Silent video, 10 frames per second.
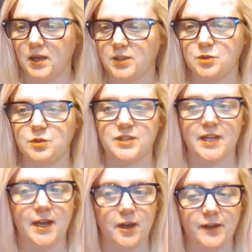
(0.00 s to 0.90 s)
You could
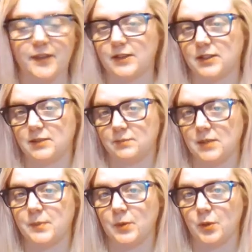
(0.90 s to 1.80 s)
tell that the
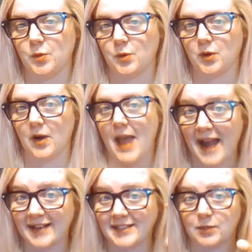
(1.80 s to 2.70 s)
people who were
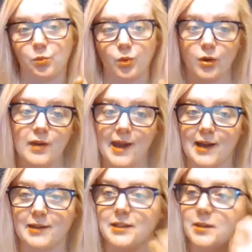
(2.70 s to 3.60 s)
acting weren't
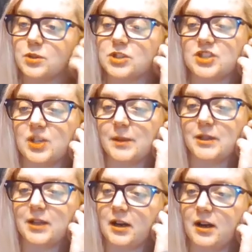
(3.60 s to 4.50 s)
acting, which is something
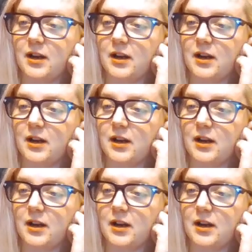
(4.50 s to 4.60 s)
that